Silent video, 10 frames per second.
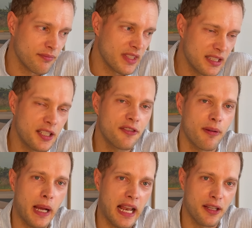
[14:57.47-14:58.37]
This is
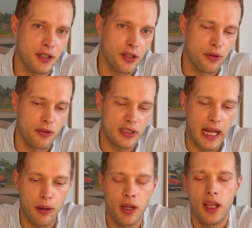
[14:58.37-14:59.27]
from Alan Hughes.
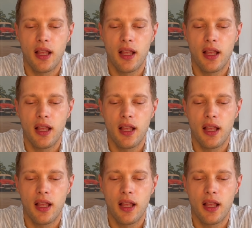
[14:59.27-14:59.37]
Now,